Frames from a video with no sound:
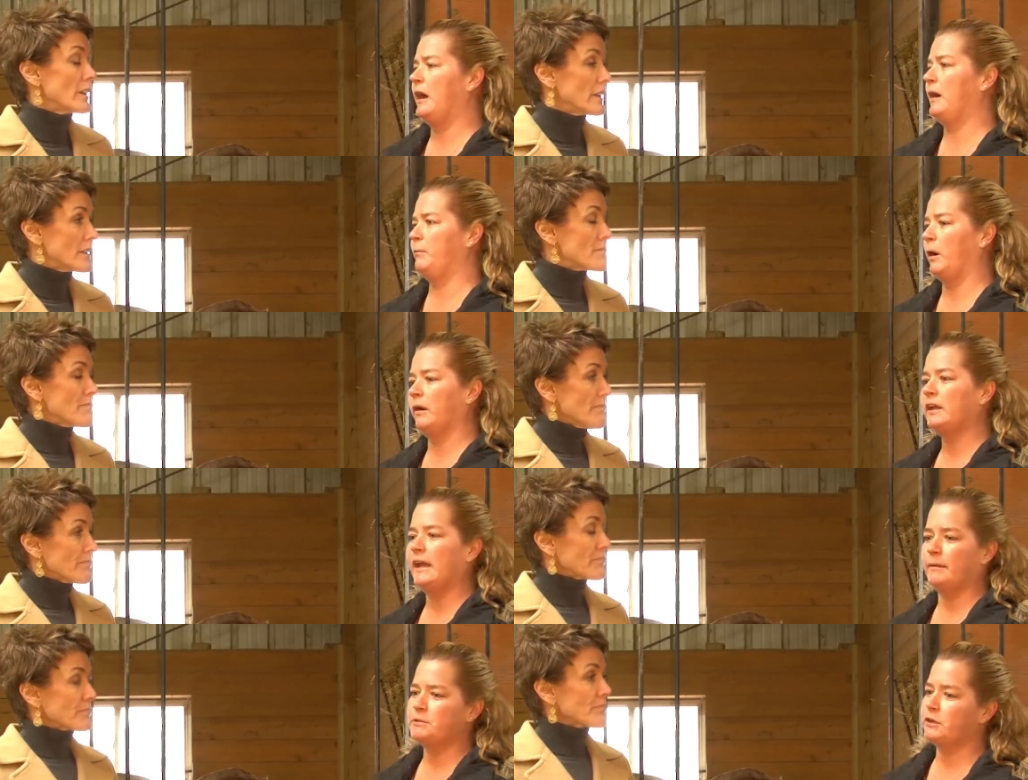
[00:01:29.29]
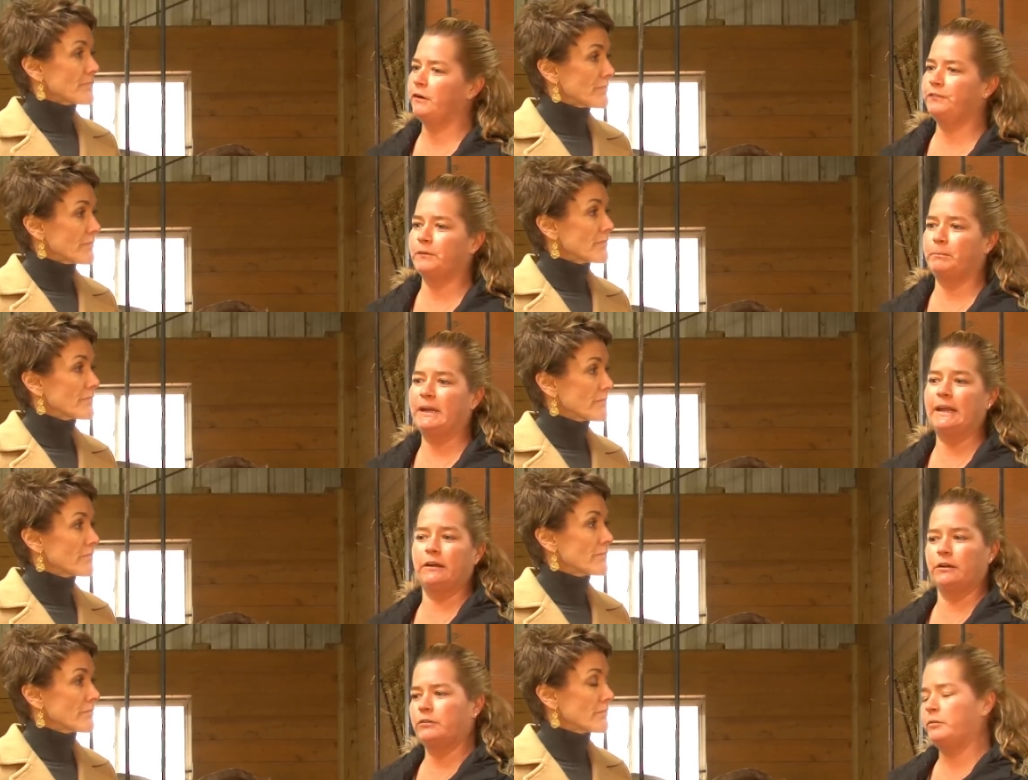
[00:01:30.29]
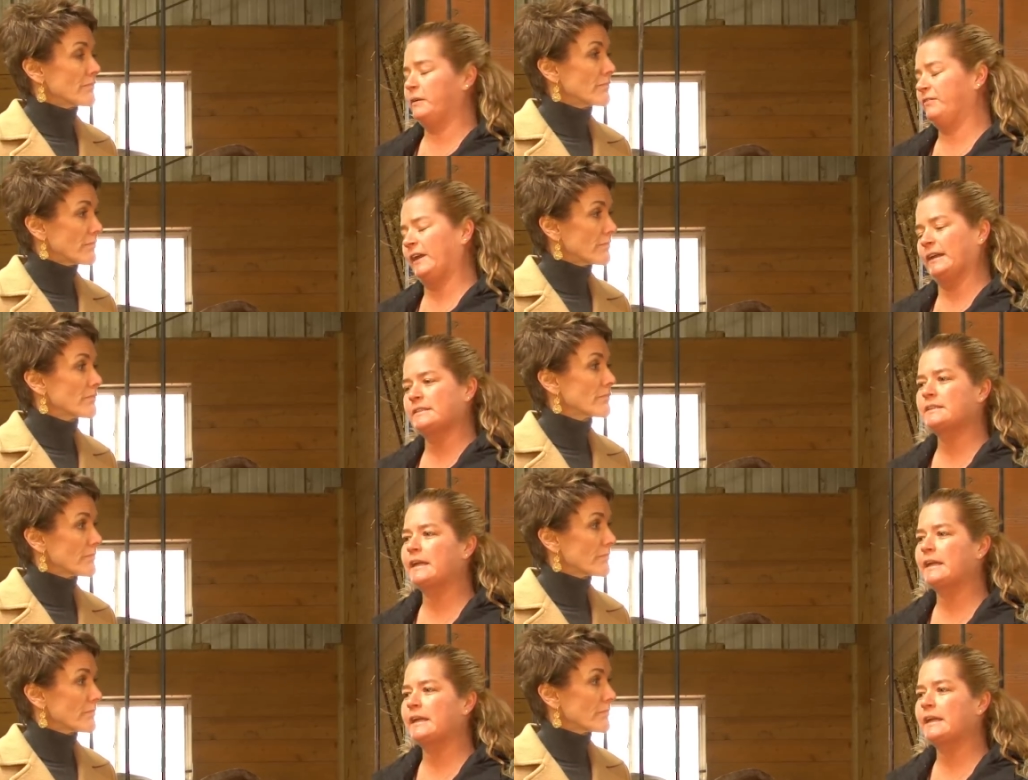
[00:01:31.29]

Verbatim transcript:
Speaker 1: Our camps go from beginner to advanced